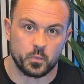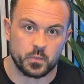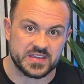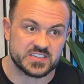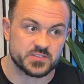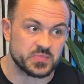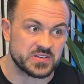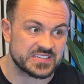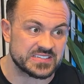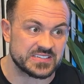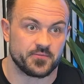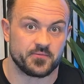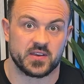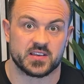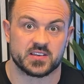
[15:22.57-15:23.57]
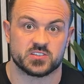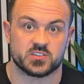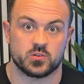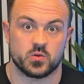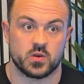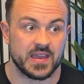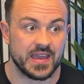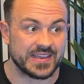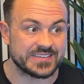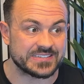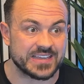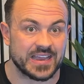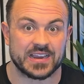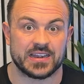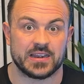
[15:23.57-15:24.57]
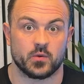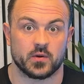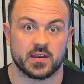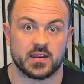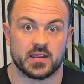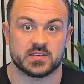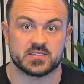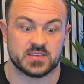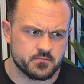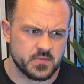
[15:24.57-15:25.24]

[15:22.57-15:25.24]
Be specific to exactly what it is.